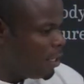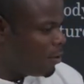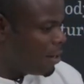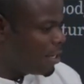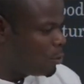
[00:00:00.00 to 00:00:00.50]

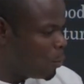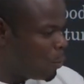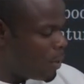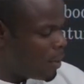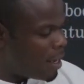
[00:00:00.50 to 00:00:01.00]
in order
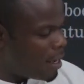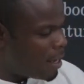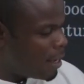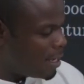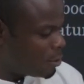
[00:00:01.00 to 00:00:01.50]
to
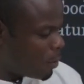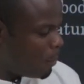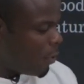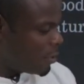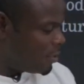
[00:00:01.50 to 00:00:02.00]

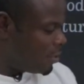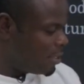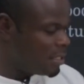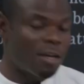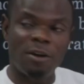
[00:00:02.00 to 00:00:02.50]
support
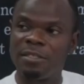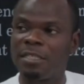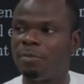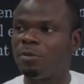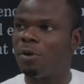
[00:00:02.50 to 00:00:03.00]
this
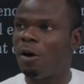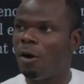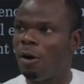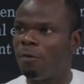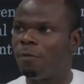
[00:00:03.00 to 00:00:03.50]
concept
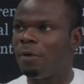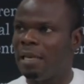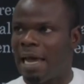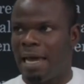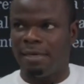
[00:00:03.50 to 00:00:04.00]
of
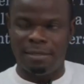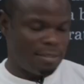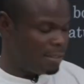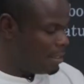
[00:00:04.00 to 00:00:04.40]
light